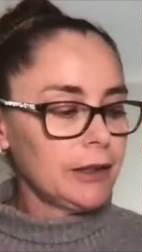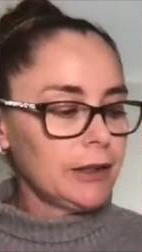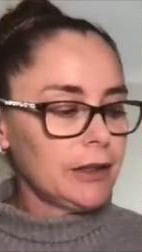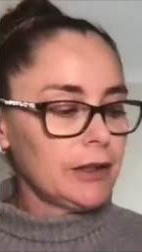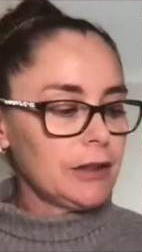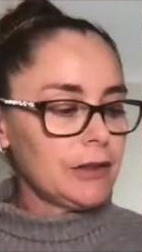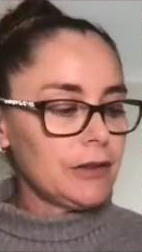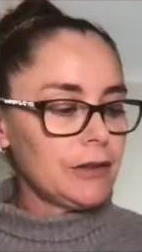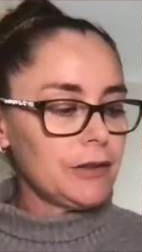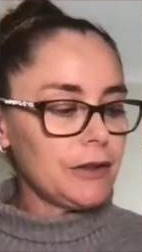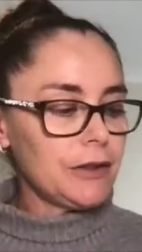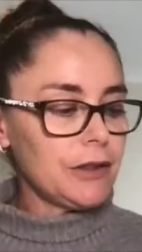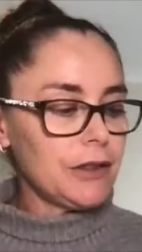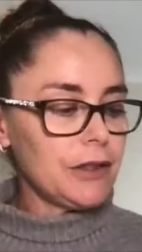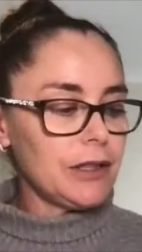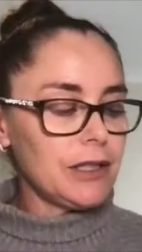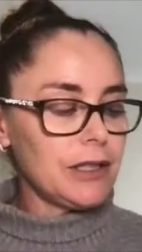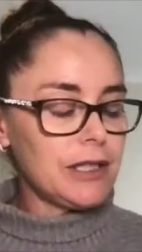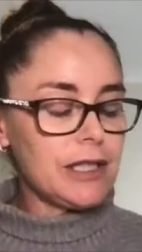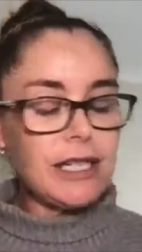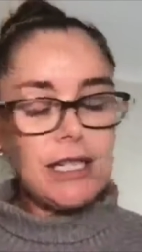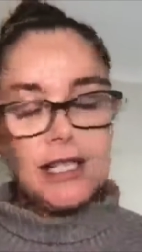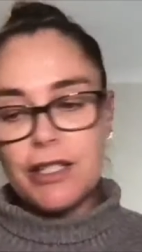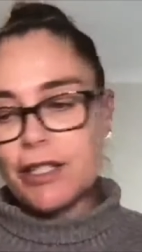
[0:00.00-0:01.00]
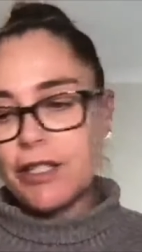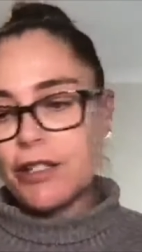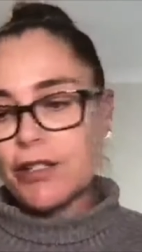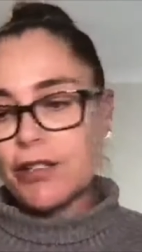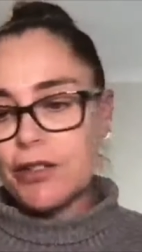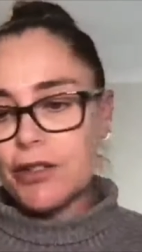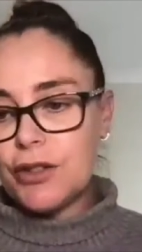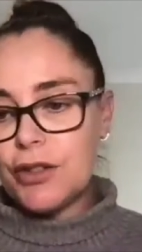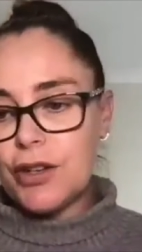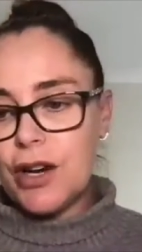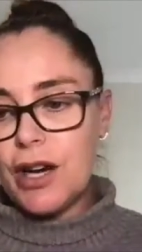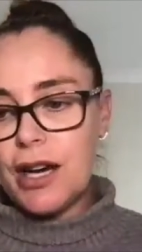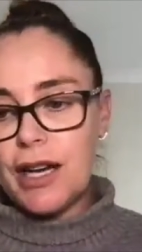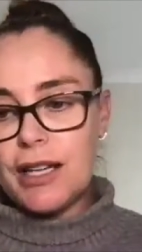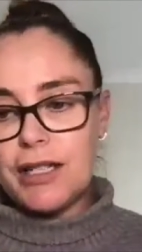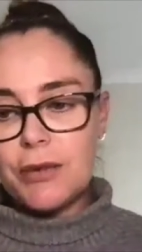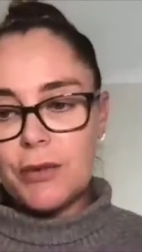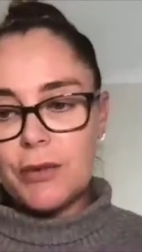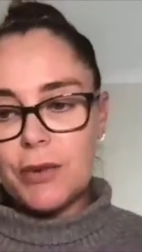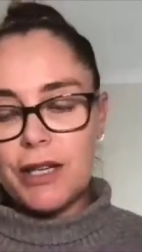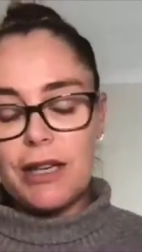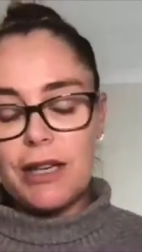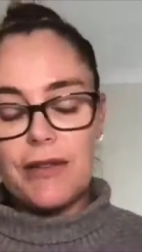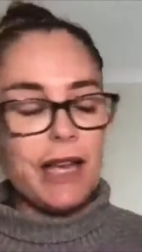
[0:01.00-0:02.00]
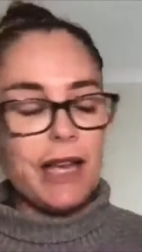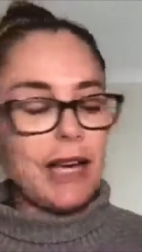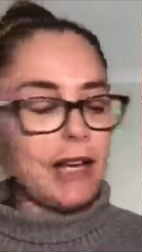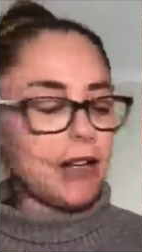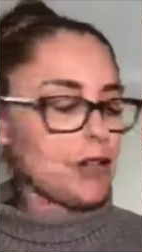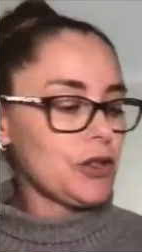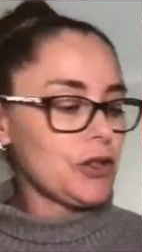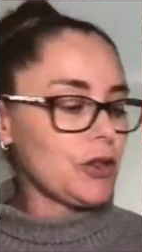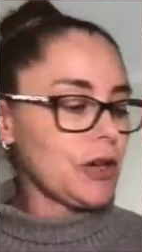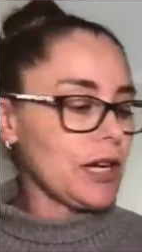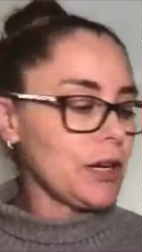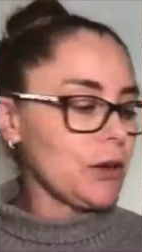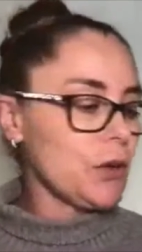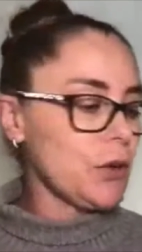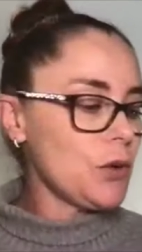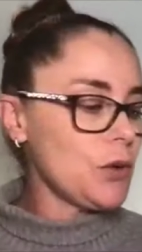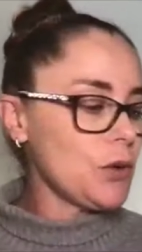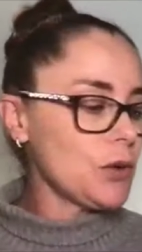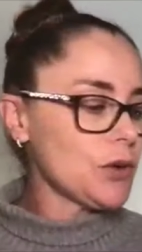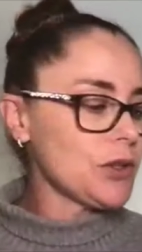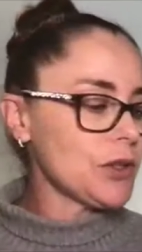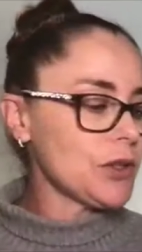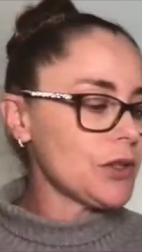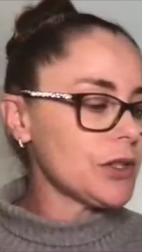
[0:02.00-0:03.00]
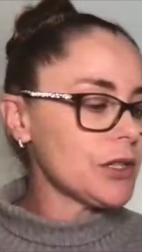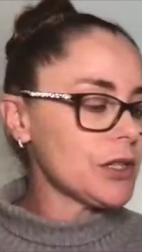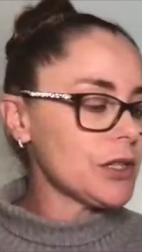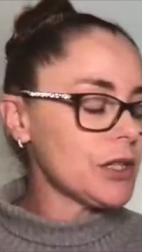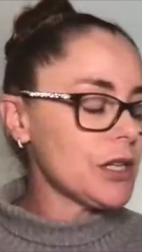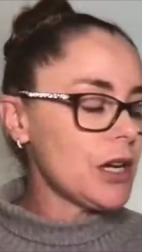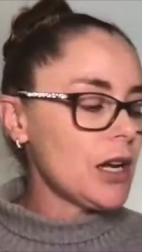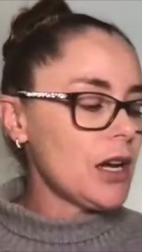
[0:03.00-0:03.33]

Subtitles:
for teaching you guys or whatever how to train horses.